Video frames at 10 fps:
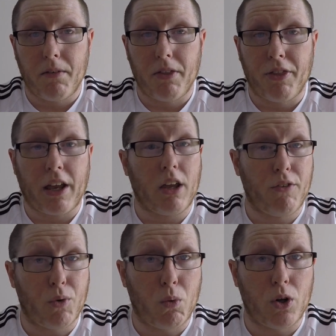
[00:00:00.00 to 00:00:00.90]
Thank you
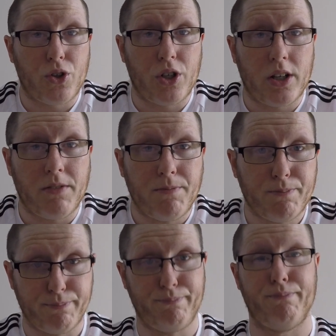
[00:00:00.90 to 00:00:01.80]
for watching.
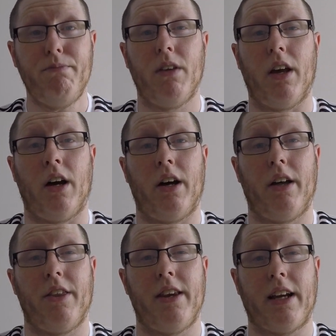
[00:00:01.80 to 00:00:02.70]

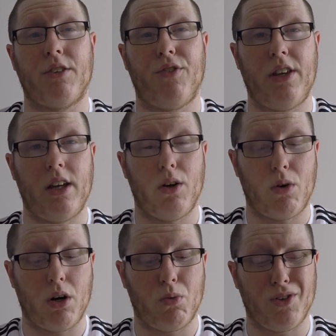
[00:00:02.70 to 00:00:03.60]
The next video
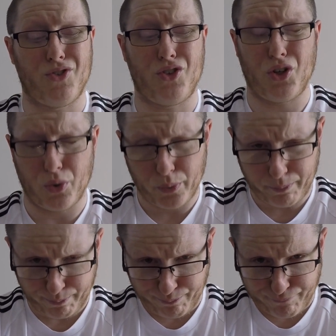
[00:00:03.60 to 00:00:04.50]
I will do
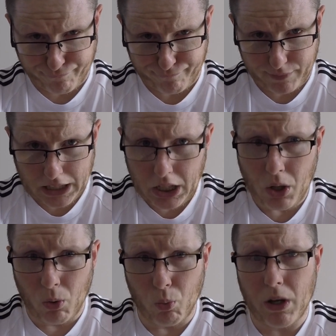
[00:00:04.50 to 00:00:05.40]

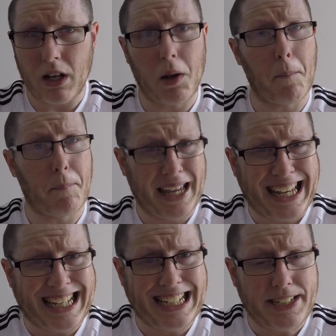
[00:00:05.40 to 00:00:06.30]
will
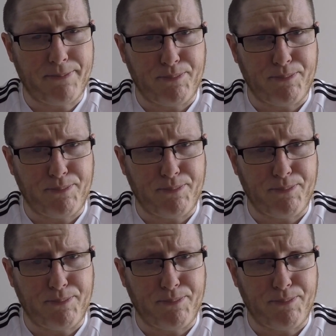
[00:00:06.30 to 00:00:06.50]
be